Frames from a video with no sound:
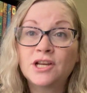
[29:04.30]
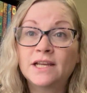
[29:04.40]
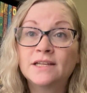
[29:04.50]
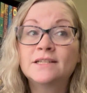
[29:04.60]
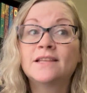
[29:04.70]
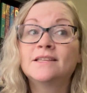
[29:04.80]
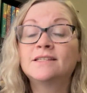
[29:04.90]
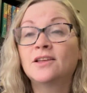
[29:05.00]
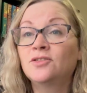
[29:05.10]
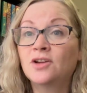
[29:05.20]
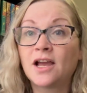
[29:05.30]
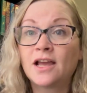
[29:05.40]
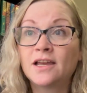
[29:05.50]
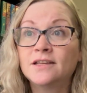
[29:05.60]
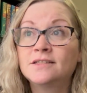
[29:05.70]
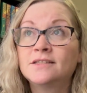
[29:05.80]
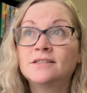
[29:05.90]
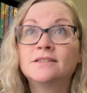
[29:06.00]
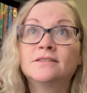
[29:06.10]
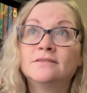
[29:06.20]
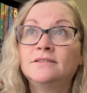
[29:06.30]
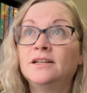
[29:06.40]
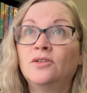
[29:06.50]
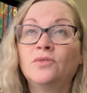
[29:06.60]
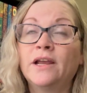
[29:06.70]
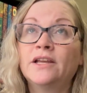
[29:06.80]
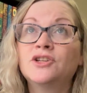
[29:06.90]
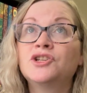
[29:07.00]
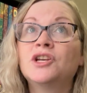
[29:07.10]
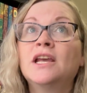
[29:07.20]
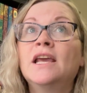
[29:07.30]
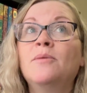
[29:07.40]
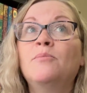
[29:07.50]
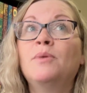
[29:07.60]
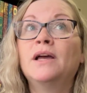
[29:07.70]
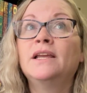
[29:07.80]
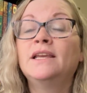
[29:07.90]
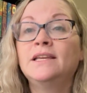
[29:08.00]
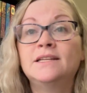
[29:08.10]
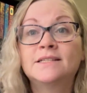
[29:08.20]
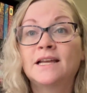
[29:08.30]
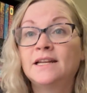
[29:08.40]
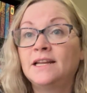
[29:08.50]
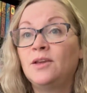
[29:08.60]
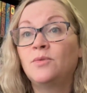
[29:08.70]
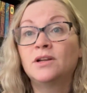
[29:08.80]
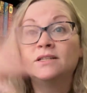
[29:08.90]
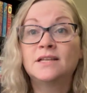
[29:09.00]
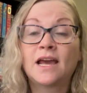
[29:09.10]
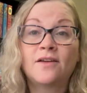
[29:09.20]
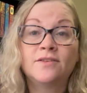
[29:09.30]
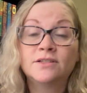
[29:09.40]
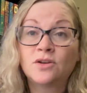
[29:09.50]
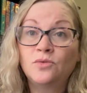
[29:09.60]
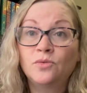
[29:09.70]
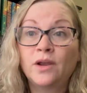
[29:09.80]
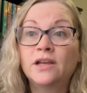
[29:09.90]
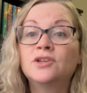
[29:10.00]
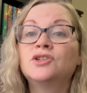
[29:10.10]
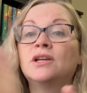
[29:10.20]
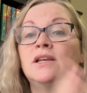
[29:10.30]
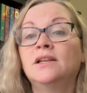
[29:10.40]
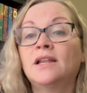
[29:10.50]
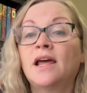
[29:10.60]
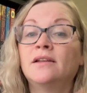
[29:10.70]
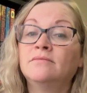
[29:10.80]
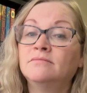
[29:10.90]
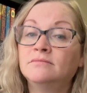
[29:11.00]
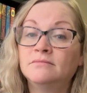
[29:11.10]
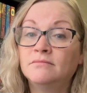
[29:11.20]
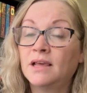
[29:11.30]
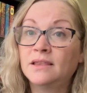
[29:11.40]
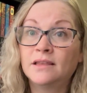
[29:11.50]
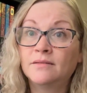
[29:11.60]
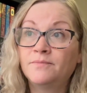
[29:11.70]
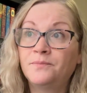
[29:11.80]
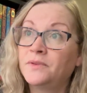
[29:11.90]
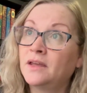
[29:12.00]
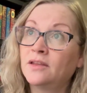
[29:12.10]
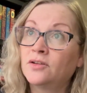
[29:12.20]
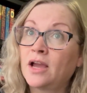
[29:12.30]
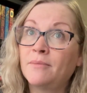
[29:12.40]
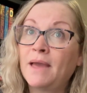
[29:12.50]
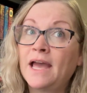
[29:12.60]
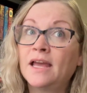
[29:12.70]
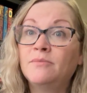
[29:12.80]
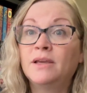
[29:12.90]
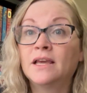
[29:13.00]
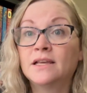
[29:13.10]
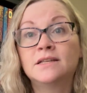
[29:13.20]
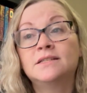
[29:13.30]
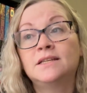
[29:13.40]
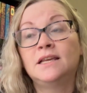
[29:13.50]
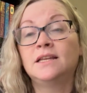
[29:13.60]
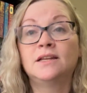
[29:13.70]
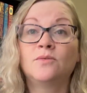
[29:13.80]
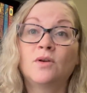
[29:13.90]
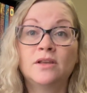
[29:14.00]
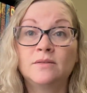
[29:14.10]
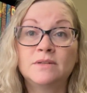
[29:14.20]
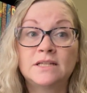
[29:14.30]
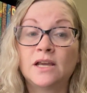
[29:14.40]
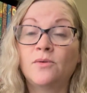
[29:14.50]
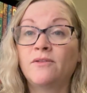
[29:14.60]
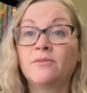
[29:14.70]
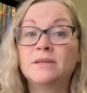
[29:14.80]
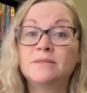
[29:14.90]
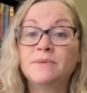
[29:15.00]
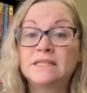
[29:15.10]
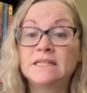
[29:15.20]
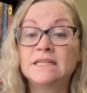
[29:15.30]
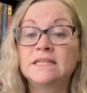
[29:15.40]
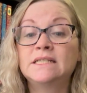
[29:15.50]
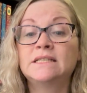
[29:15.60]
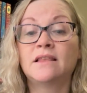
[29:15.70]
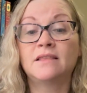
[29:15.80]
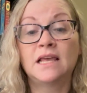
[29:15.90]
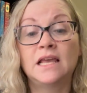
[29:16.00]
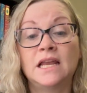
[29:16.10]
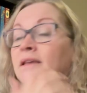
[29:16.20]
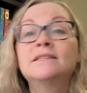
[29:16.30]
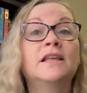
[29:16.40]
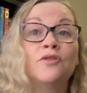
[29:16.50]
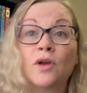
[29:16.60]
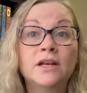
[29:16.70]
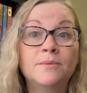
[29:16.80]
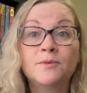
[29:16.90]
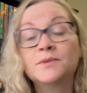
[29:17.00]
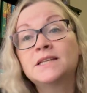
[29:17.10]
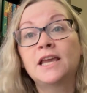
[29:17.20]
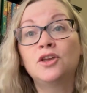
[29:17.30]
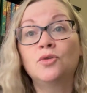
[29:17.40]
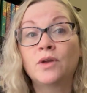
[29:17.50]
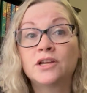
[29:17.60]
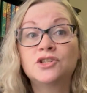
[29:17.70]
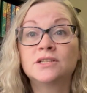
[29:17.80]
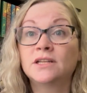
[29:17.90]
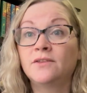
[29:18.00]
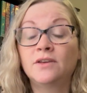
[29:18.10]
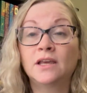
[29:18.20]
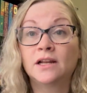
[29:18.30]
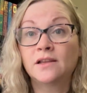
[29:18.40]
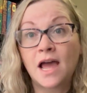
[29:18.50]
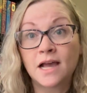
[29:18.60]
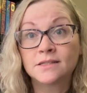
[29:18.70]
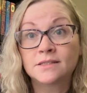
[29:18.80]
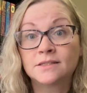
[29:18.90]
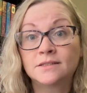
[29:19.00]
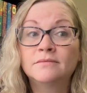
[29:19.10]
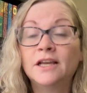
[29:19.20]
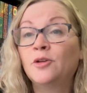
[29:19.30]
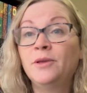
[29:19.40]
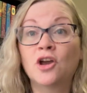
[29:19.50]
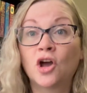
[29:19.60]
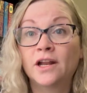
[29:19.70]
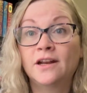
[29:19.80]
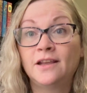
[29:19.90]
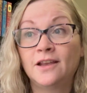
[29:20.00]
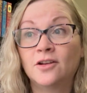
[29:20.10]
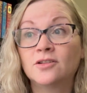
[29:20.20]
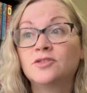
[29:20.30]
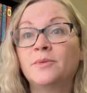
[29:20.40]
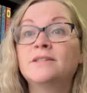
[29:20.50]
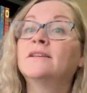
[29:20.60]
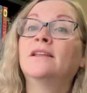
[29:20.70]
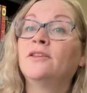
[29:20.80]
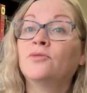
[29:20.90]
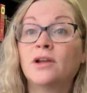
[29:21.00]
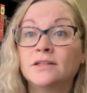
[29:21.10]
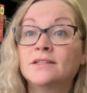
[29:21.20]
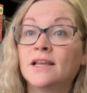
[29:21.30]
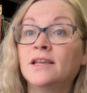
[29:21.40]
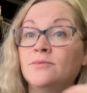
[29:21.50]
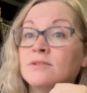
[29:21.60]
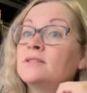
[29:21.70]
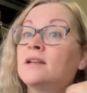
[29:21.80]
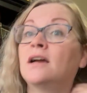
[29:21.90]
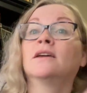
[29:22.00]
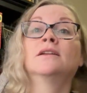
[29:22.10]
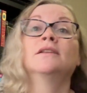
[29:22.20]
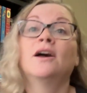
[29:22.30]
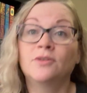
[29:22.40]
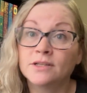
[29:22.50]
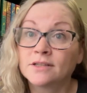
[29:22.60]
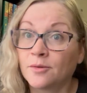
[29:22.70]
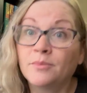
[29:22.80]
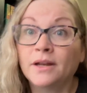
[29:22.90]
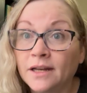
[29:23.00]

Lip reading: hand at this other guy's, ranch, but he decided he wanted to have his own ranch, and that made the other guy mad because he didn't want him to take away from his business, and then basically threatened him. It was like, your ranch isn't even gonna last. It'll be gone in a year. So basically threatened that he was not gonna allow his company